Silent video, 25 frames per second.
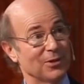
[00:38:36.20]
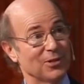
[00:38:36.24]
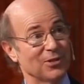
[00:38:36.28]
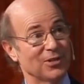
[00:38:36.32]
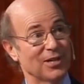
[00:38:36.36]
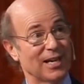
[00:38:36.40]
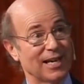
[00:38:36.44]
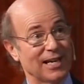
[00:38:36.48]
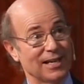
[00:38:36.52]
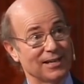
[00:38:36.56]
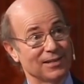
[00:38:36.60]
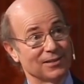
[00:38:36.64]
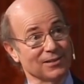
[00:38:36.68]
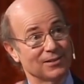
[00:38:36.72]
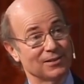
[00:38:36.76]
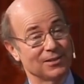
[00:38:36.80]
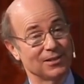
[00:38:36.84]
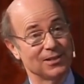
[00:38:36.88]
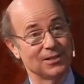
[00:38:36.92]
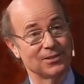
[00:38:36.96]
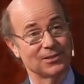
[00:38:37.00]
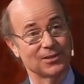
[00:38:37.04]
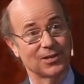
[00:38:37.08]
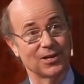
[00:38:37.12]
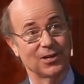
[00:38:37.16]
we change
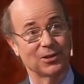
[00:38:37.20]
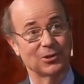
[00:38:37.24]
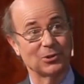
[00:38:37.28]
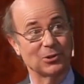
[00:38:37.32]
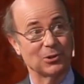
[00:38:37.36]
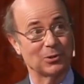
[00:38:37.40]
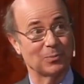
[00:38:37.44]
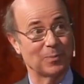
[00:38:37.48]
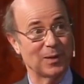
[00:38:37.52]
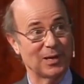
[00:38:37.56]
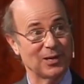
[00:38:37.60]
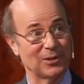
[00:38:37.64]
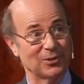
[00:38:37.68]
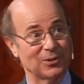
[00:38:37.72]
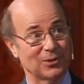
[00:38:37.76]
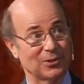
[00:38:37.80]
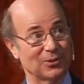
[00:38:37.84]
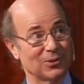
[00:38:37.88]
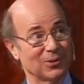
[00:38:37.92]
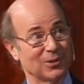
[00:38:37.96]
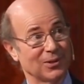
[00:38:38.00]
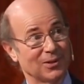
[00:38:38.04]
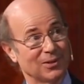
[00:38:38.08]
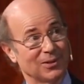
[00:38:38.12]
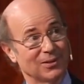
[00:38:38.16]
these color
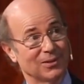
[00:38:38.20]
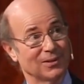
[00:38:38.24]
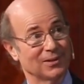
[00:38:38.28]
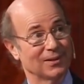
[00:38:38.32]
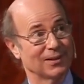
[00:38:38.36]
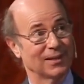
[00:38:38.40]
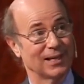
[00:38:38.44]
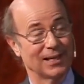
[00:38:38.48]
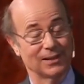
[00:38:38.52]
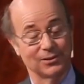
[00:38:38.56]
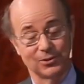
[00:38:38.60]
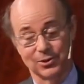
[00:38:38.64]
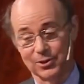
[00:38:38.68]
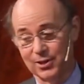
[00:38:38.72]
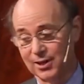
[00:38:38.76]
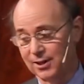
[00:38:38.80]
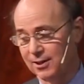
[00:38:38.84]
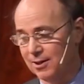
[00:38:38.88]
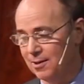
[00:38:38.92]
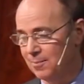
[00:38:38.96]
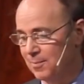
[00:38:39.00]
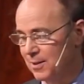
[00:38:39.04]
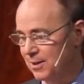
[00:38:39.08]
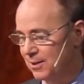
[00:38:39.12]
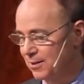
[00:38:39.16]
spaces and look
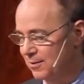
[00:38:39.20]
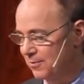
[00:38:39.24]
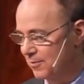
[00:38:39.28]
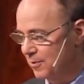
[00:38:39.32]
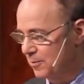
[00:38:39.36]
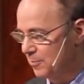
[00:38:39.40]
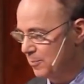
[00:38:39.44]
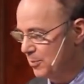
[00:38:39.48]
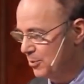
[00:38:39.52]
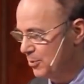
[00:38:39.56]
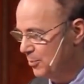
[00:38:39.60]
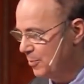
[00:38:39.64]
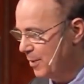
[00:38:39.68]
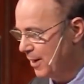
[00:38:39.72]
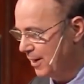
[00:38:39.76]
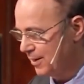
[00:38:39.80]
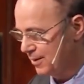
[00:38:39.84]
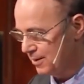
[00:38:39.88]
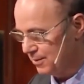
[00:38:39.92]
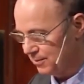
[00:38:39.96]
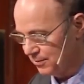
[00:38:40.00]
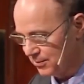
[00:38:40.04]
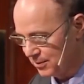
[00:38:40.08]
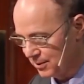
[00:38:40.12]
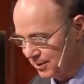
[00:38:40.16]
at them in different
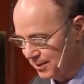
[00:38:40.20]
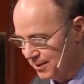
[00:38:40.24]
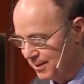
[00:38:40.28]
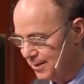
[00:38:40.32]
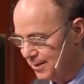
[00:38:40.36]
perspectives.